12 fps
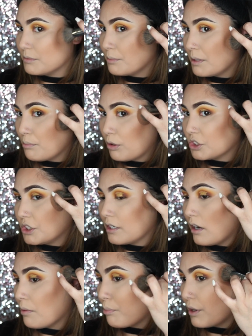I'm gonna be
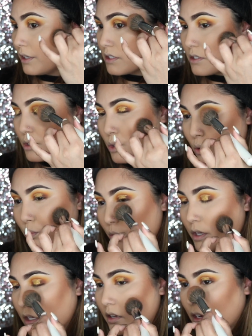brushing upwards
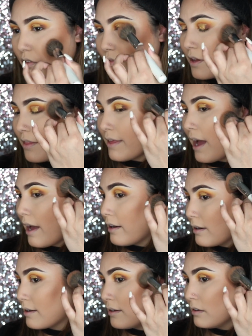to give
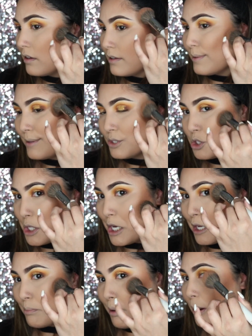that
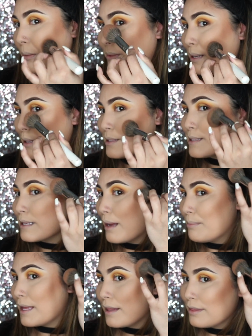cheekbone
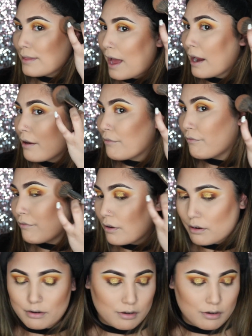some life.